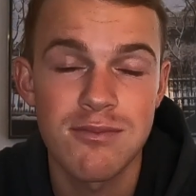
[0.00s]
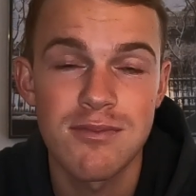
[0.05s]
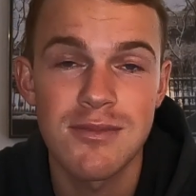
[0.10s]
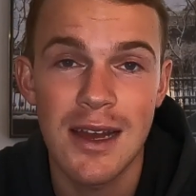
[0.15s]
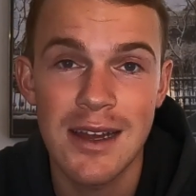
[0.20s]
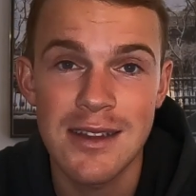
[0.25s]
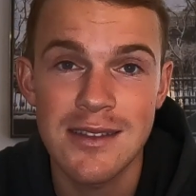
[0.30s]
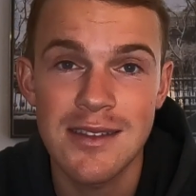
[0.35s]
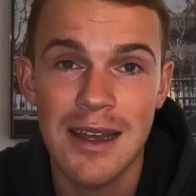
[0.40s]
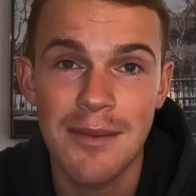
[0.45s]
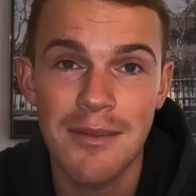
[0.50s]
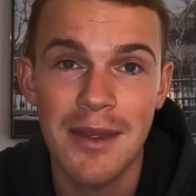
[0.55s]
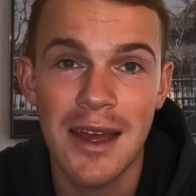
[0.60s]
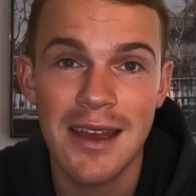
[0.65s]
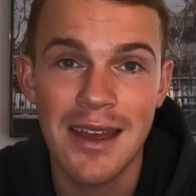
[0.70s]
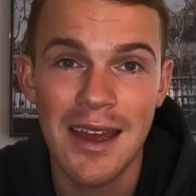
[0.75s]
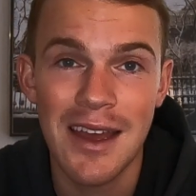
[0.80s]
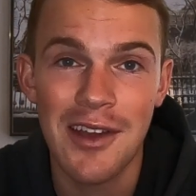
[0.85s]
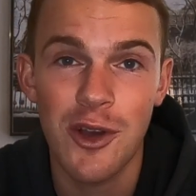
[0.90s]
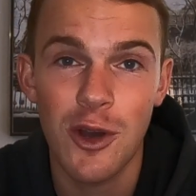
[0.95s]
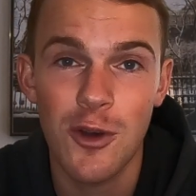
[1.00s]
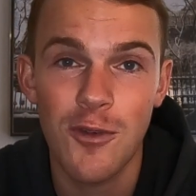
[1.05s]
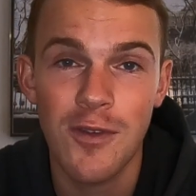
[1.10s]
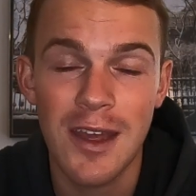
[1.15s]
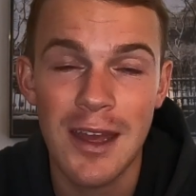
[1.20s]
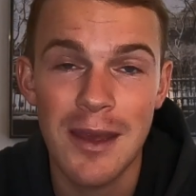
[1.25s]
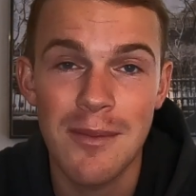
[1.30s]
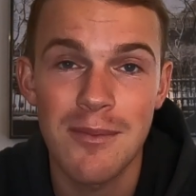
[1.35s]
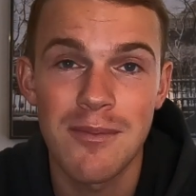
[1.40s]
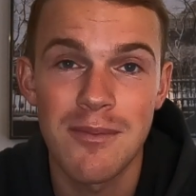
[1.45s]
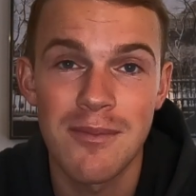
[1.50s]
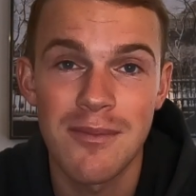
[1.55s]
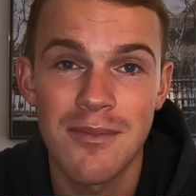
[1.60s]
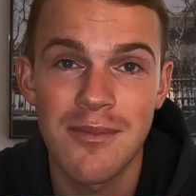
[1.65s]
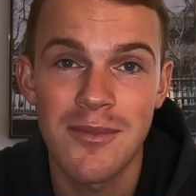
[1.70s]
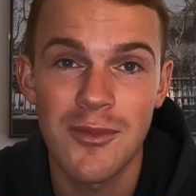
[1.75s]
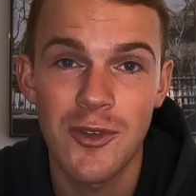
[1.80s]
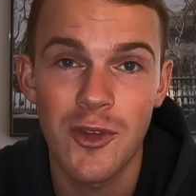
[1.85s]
that time that kickoff came,